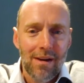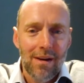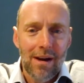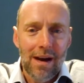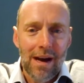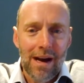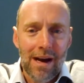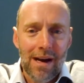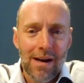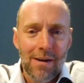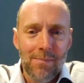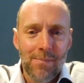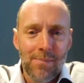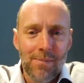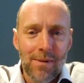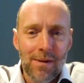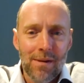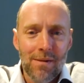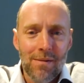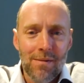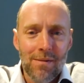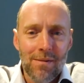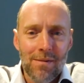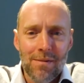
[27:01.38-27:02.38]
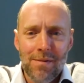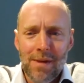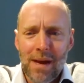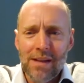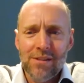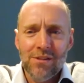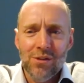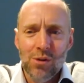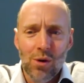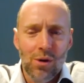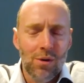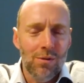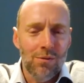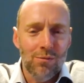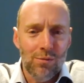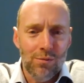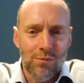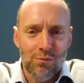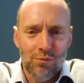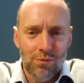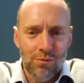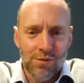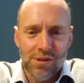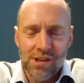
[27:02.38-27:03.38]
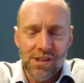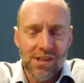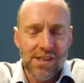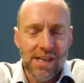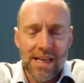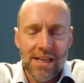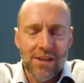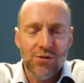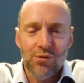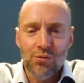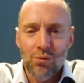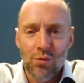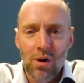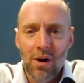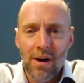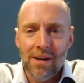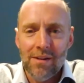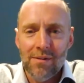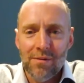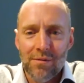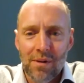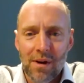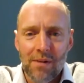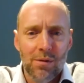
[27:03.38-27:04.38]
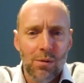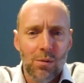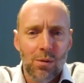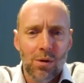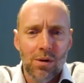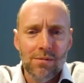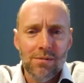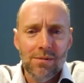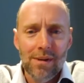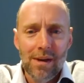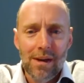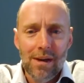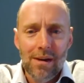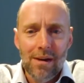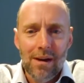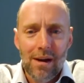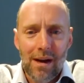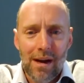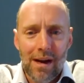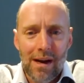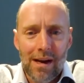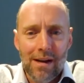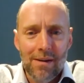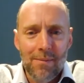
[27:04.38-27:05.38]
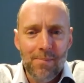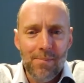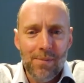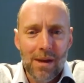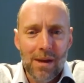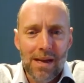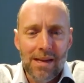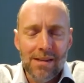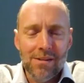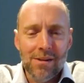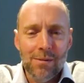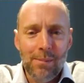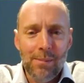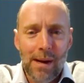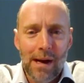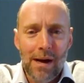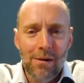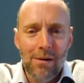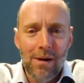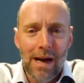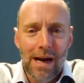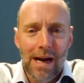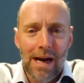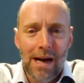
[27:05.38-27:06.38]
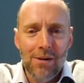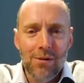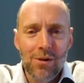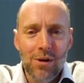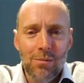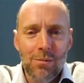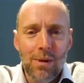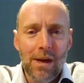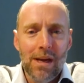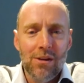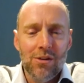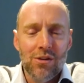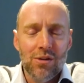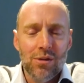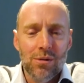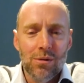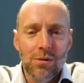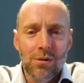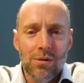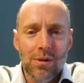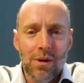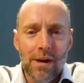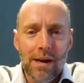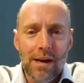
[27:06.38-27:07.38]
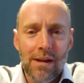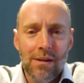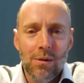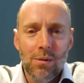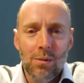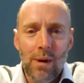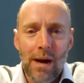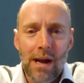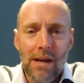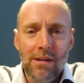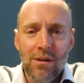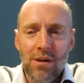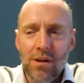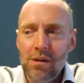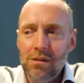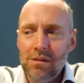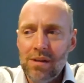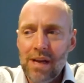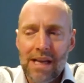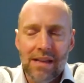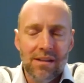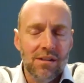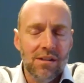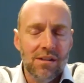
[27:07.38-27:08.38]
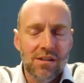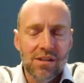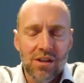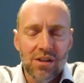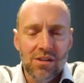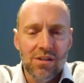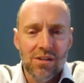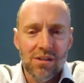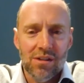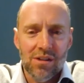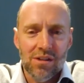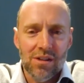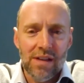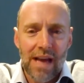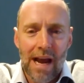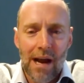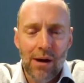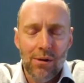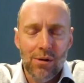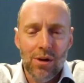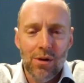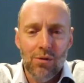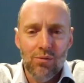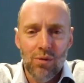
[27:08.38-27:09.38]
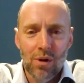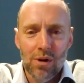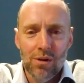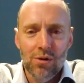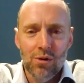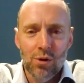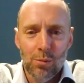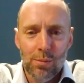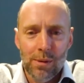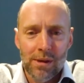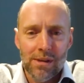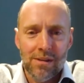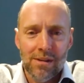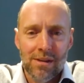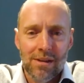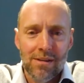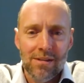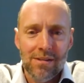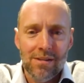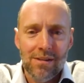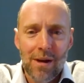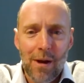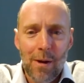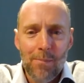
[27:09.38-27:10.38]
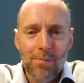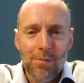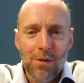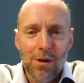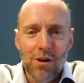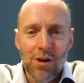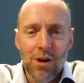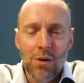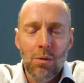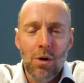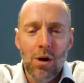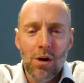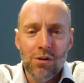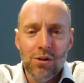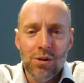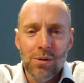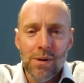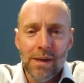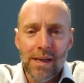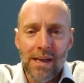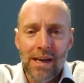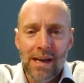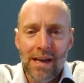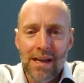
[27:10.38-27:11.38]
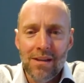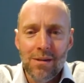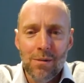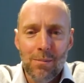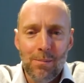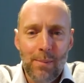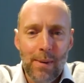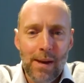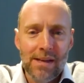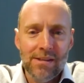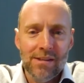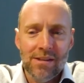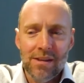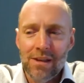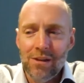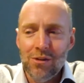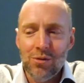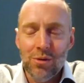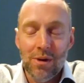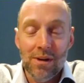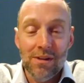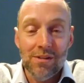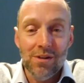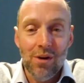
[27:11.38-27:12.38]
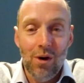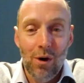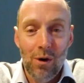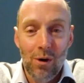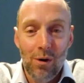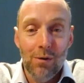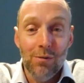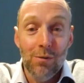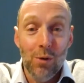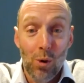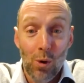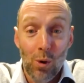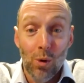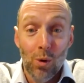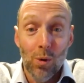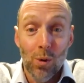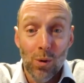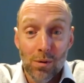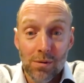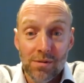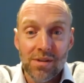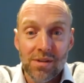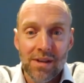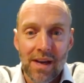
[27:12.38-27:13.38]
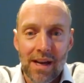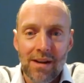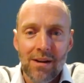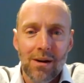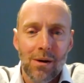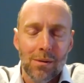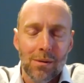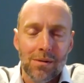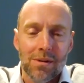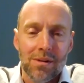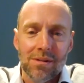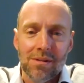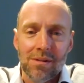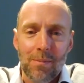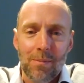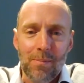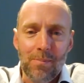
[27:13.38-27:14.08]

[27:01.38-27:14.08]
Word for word: Um, that's not to say it's right for everyone. Um, it's about how do you make sure that in the way that you take the decisions as to how you run your business, you are doing it in the best interest of all stakeholders.